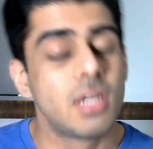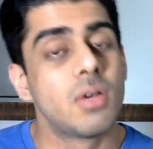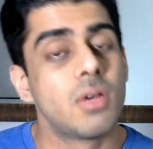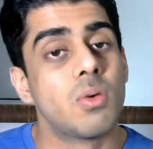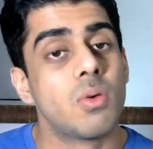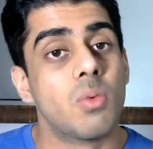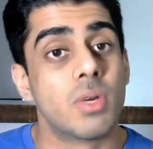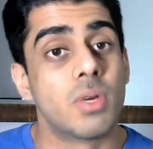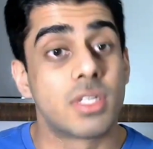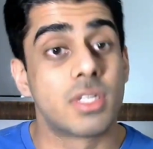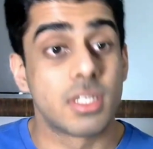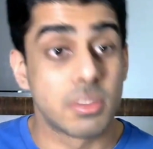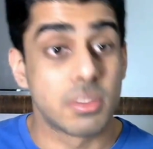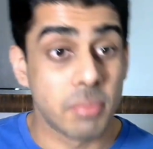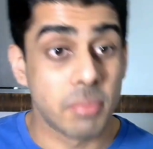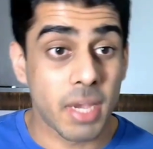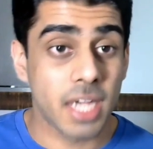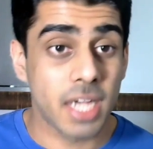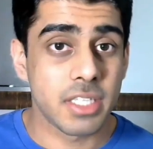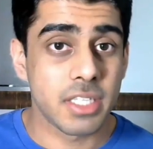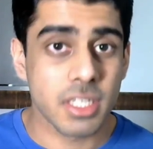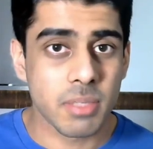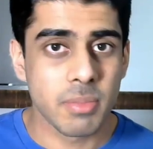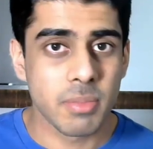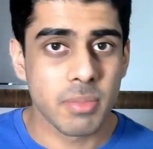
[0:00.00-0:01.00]
What does
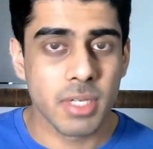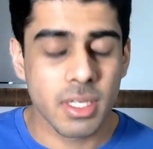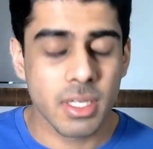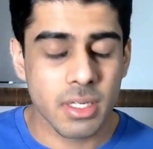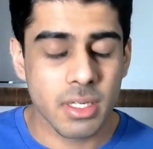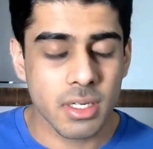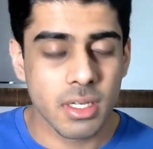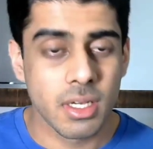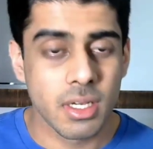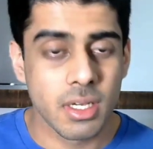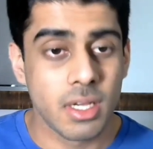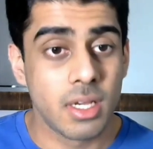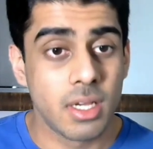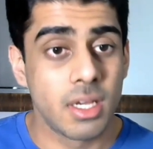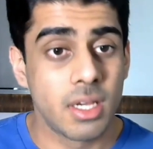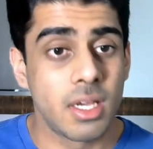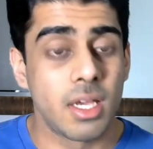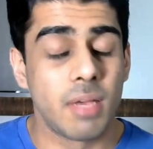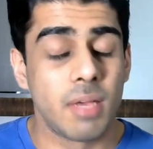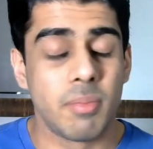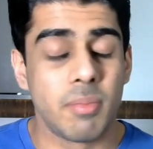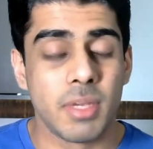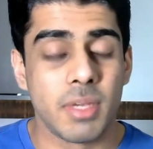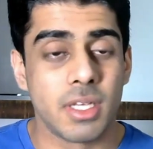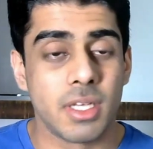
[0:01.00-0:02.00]
magic mean?
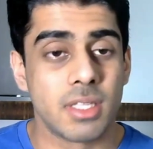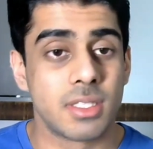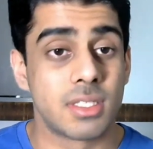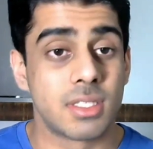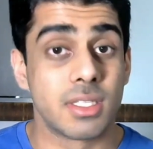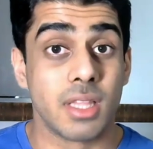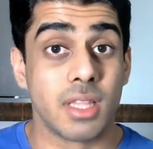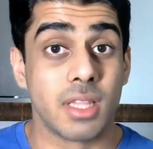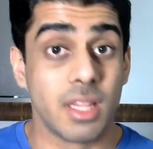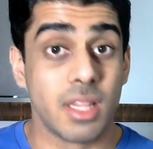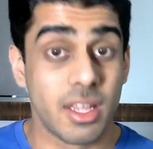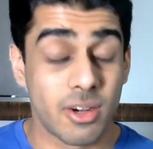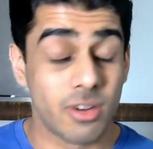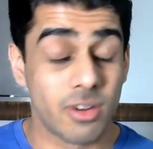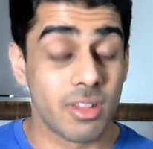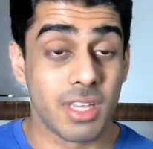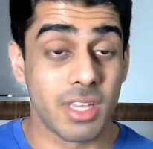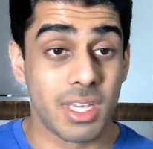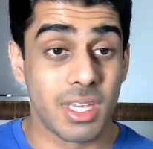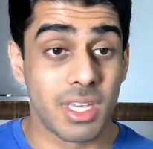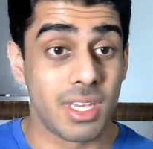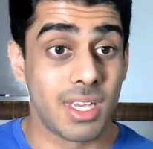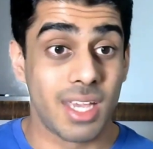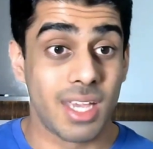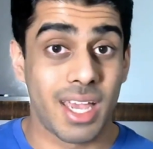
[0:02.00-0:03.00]
It means
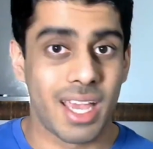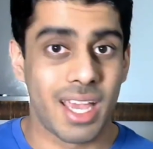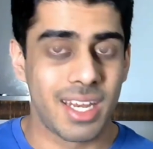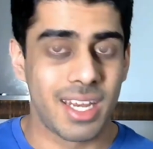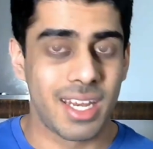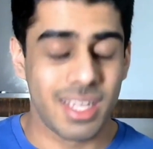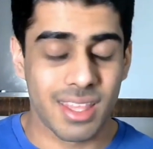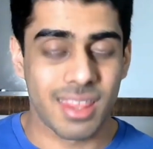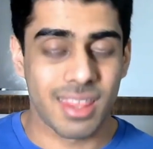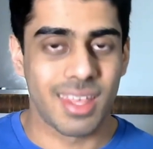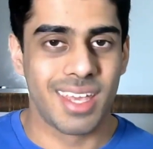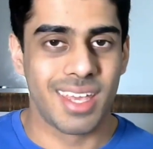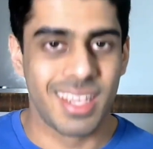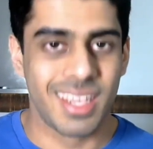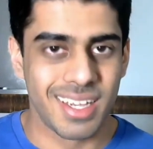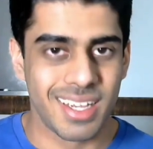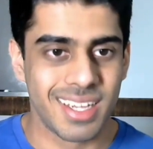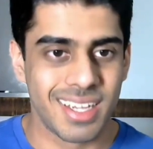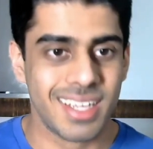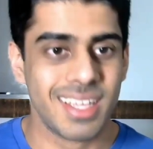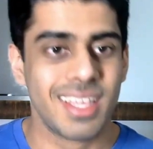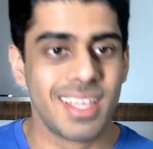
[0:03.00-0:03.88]
literally anything.